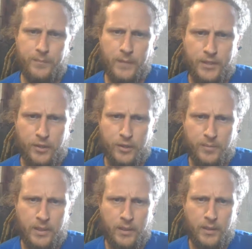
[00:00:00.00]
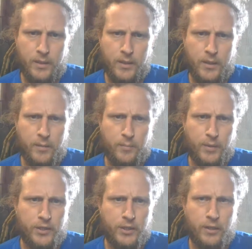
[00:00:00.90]
HLP
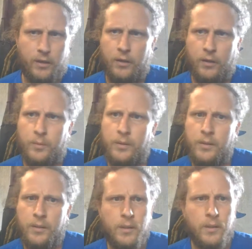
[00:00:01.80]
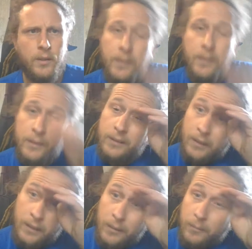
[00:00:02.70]
production clone.
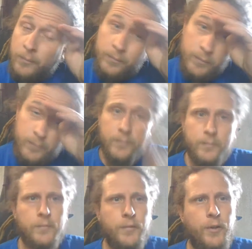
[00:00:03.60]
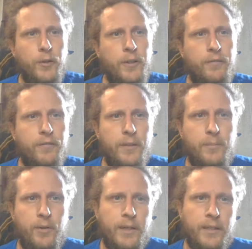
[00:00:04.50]
No need for it to
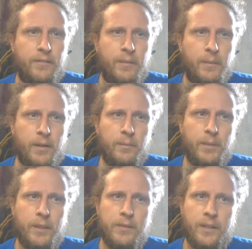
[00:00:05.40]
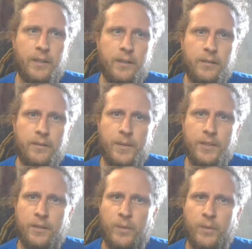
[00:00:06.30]
be running if I'm not going to be using it,
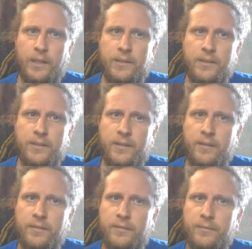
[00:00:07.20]
especially on weekends and stuff.